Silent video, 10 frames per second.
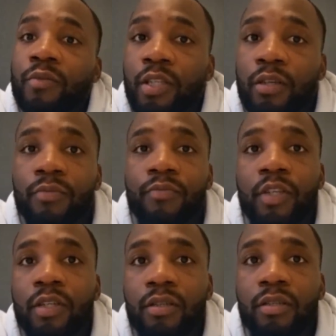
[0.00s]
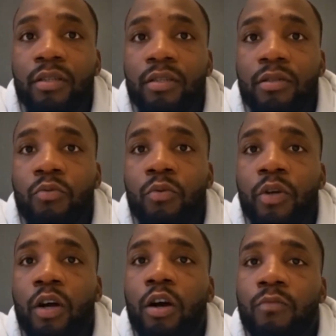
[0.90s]
So it, it, it will be
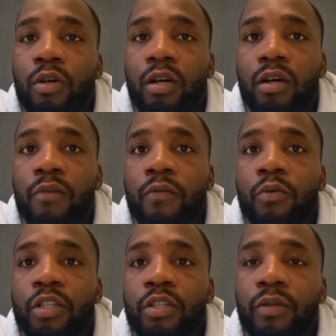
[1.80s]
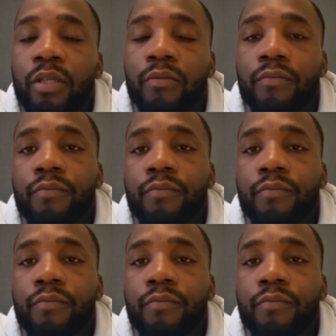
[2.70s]
hard, but I, I, feel we can do it.